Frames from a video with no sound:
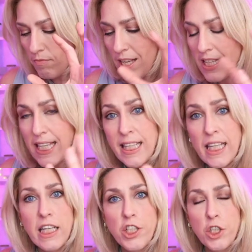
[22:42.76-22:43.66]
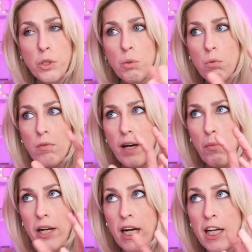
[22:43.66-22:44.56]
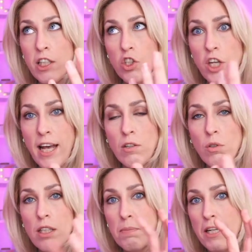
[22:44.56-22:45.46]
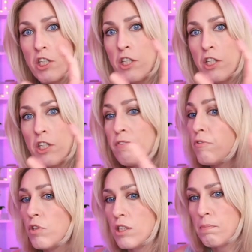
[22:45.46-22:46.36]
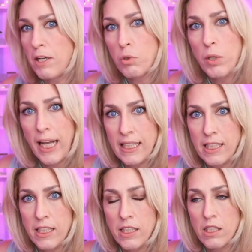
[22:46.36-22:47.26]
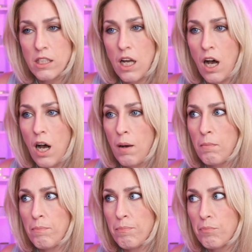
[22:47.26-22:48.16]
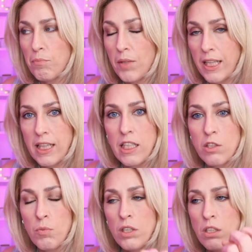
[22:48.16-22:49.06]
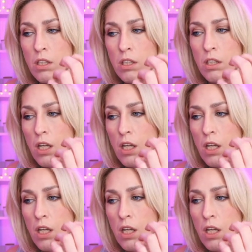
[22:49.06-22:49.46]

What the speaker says: thing that I do, that when I channel, especially for special cases like these ones,